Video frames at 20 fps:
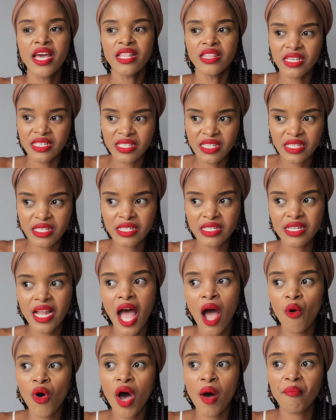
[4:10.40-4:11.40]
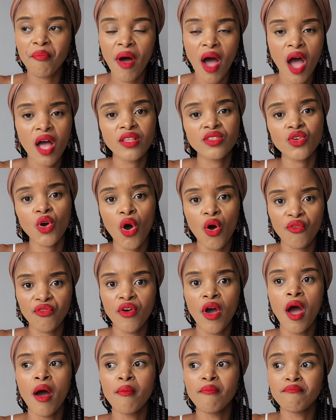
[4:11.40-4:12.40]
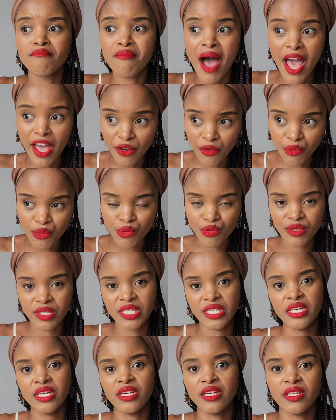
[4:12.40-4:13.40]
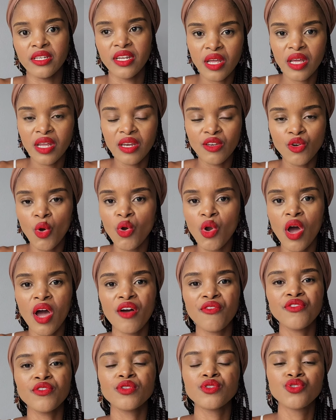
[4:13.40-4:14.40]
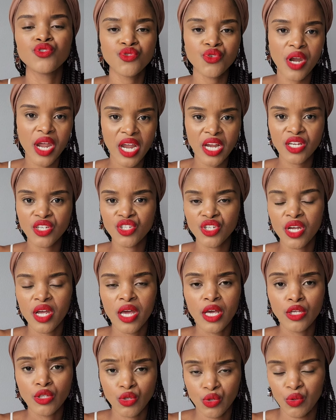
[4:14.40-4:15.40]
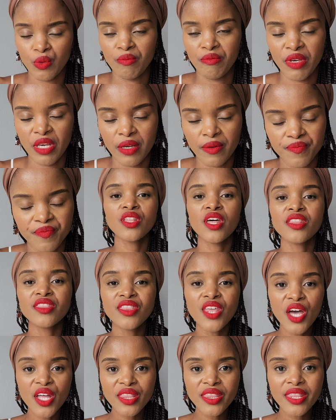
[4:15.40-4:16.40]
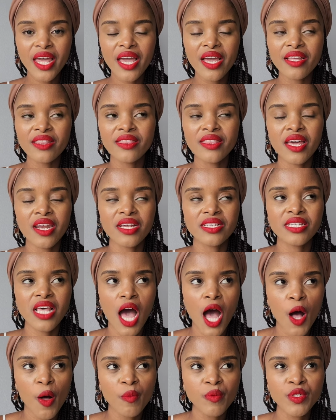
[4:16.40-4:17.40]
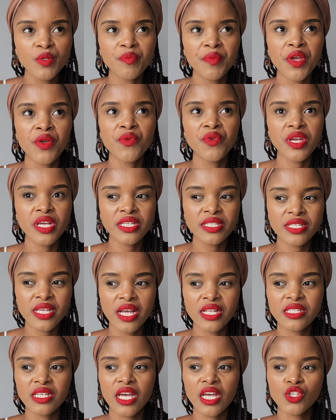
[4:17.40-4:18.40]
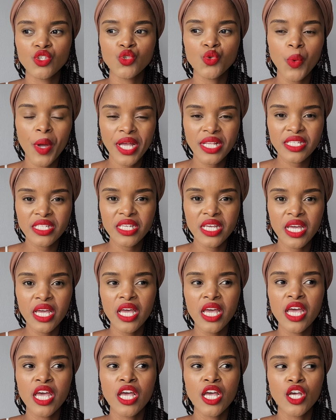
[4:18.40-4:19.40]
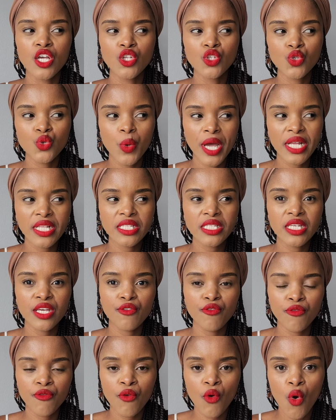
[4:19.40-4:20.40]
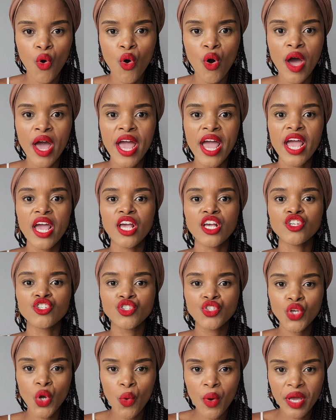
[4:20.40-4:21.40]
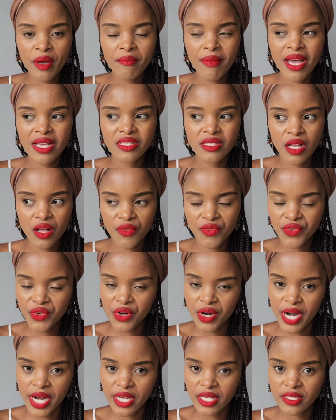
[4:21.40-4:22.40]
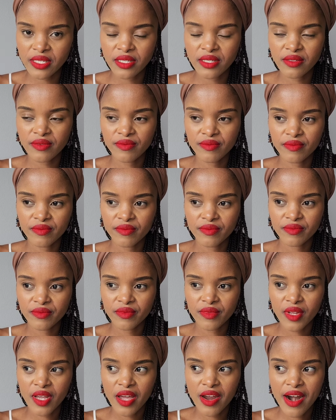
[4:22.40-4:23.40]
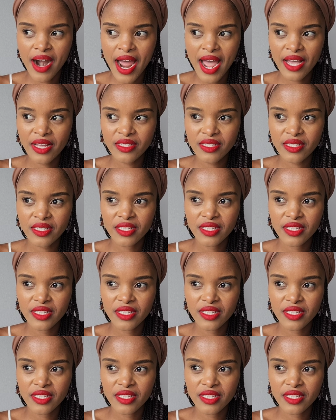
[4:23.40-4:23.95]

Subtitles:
this is now a part of my routine. It no longer feels strange to me. The third thing that has helped me reset in 2024 is showing myself grace. Right?